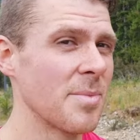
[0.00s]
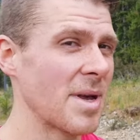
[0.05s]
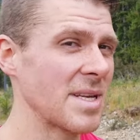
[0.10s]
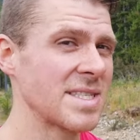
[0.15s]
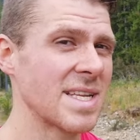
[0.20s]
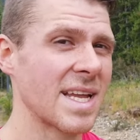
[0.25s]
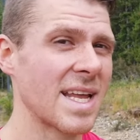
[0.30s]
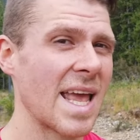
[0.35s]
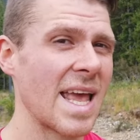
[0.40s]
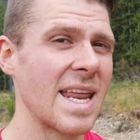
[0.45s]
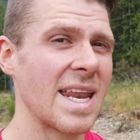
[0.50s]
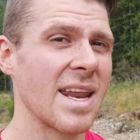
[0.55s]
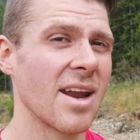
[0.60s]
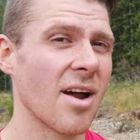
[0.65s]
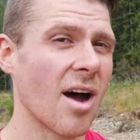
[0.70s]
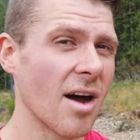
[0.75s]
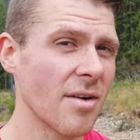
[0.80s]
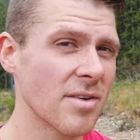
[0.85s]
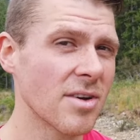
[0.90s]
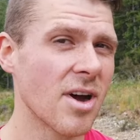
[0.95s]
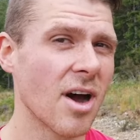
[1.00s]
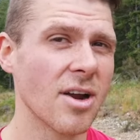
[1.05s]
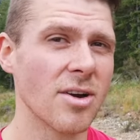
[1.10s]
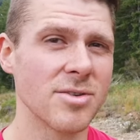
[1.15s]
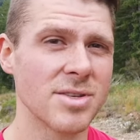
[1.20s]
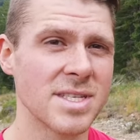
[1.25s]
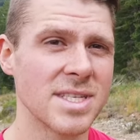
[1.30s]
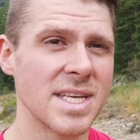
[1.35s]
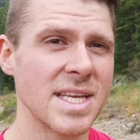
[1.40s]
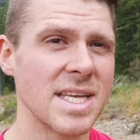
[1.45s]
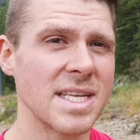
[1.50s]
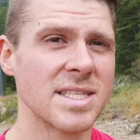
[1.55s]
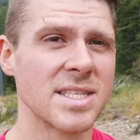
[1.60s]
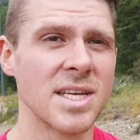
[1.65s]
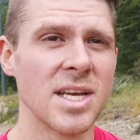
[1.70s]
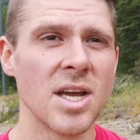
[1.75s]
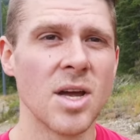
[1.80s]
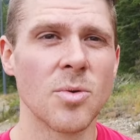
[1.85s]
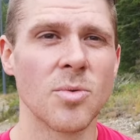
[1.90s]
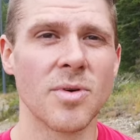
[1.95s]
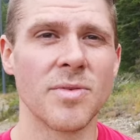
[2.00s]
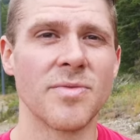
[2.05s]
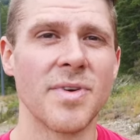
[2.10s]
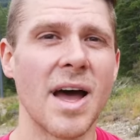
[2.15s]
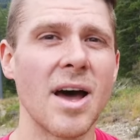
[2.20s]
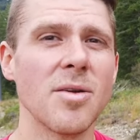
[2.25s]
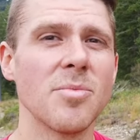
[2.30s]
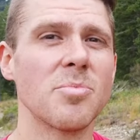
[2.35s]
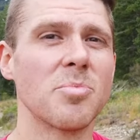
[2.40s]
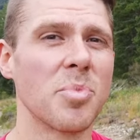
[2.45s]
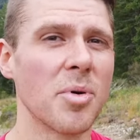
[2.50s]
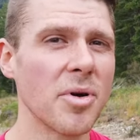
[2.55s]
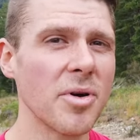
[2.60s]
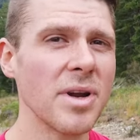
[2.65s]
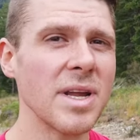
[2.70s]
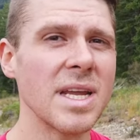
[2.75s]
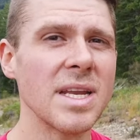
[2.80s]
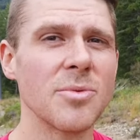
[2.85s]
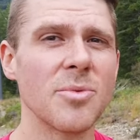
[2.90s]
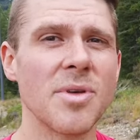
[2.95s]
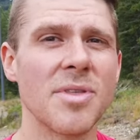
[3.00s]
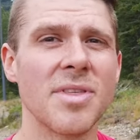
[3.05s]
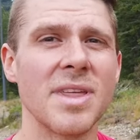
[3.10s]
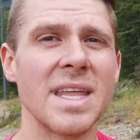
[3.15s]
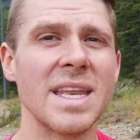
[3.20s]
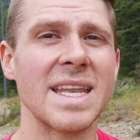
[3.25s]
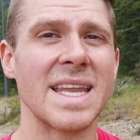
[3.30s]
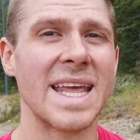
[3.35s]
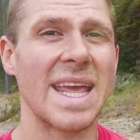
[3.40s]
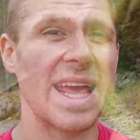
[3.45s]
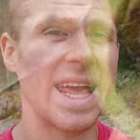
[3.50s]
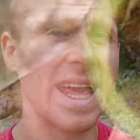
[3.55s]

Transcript: domesticated avocado seeds were found buried within